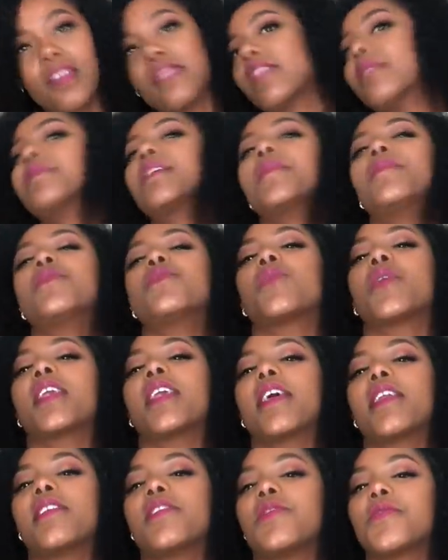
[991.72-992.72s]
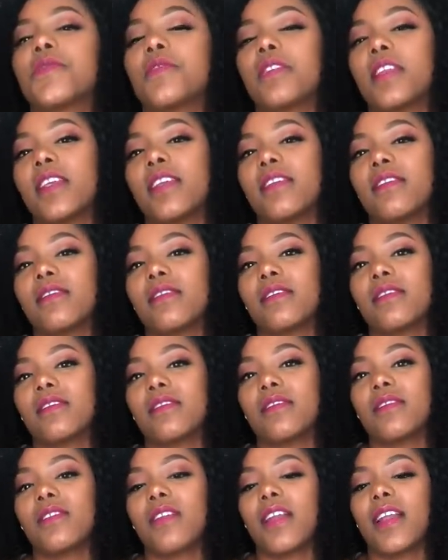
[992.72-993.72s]
Sometimes we get into things,
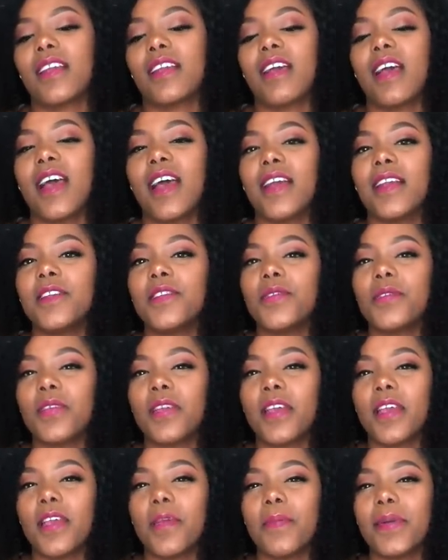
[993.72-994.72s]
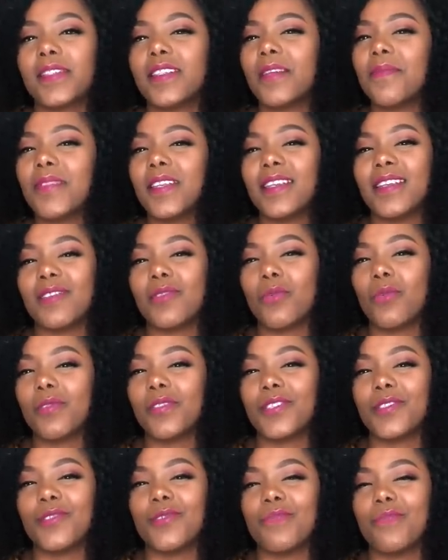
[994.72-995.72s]
you're like, ah, it's okay, but something is
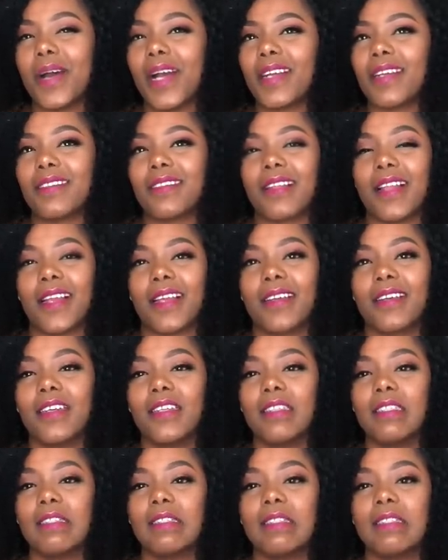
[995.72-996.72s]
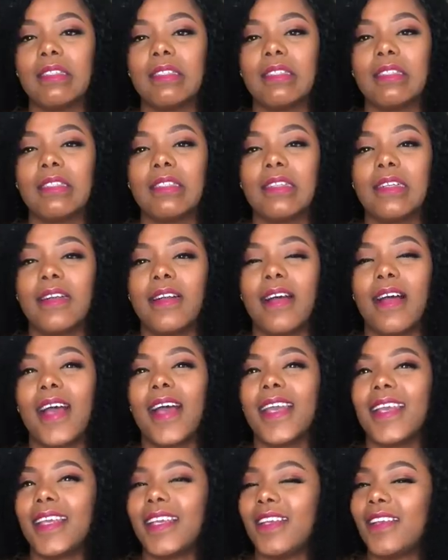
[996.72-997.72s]
holding you back. It's
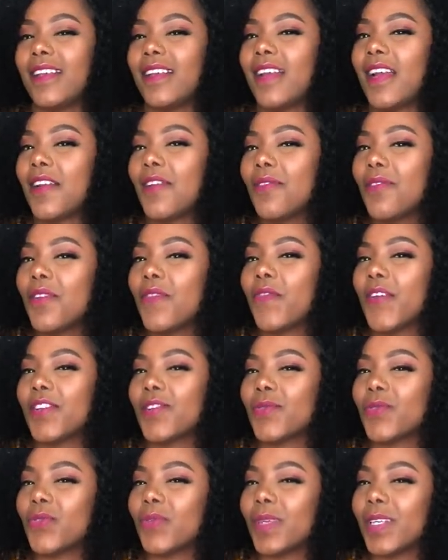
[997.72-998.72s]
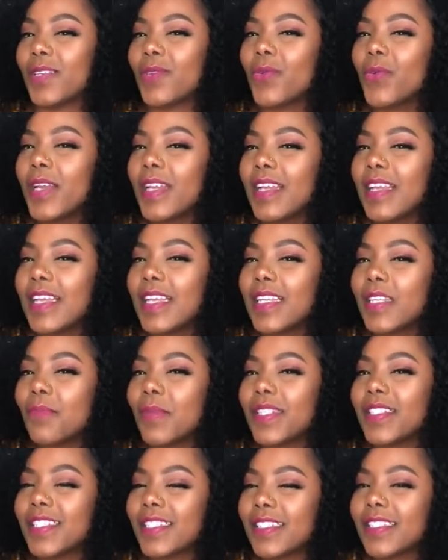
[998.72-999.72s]
like, I don't know if I should be doing it,
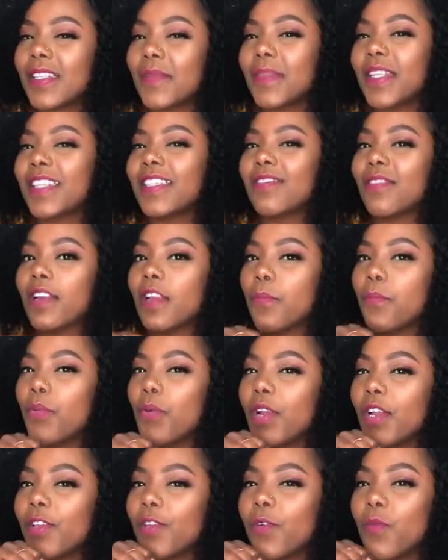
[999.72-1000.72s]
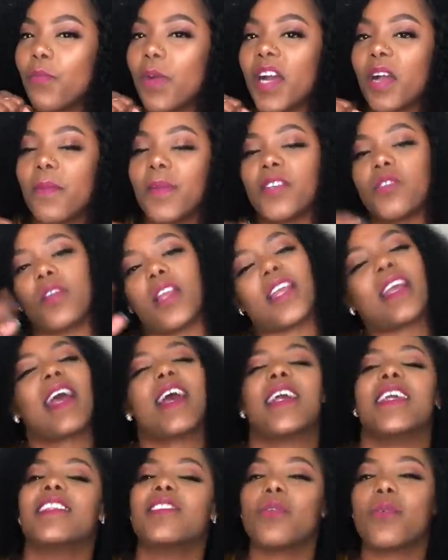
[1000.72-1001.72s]
but something's really pulling you back, but you're like,
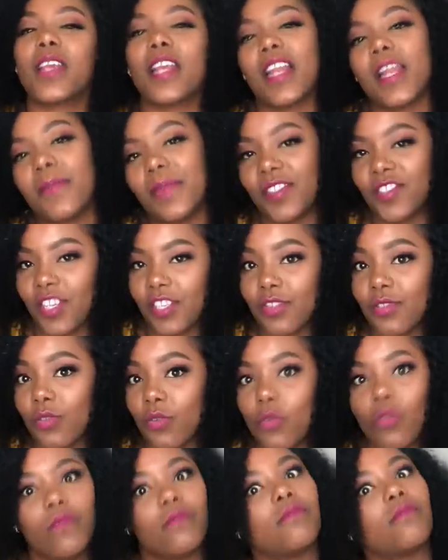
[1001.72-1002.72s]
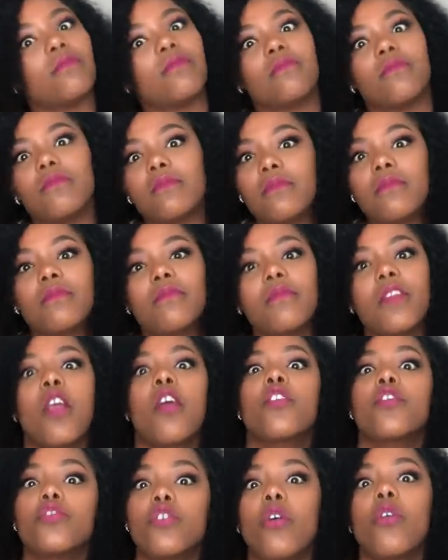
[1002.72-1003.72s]
ah, it's okay, let me just go.
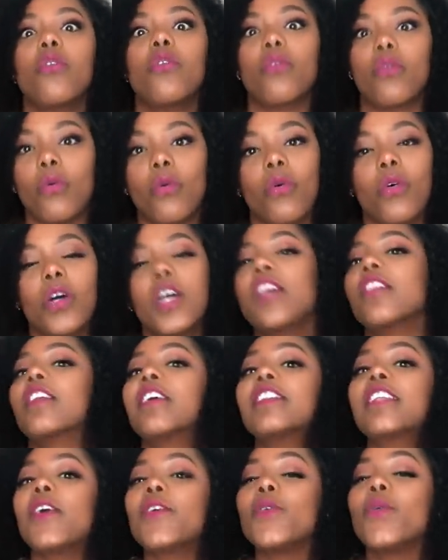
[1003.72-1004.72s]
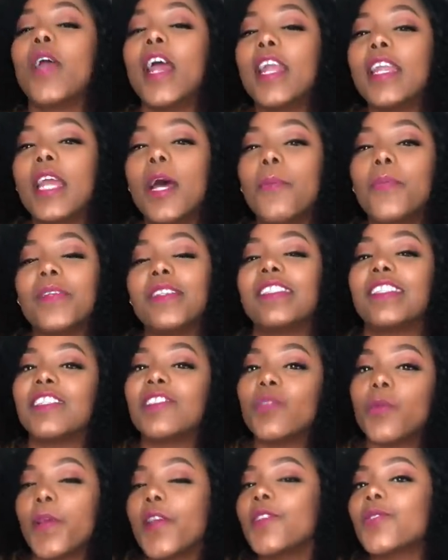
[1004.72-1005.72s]
Mm-mm, don't go. That's how you end up in
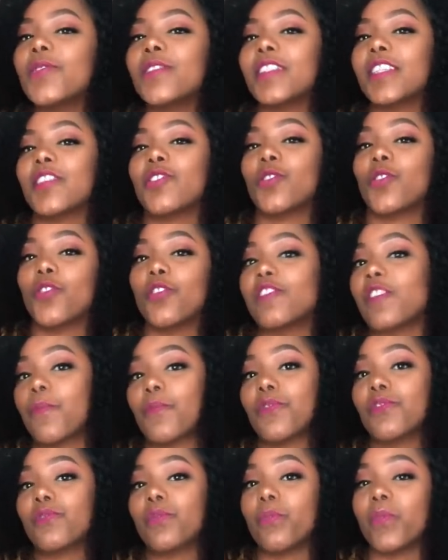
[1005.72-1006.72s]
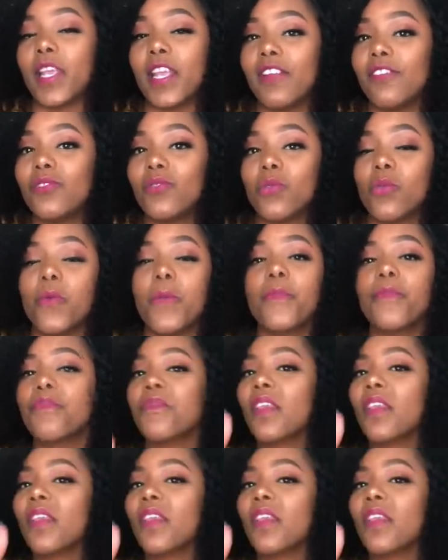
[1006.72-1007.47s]
situations that you're not supposed to be into.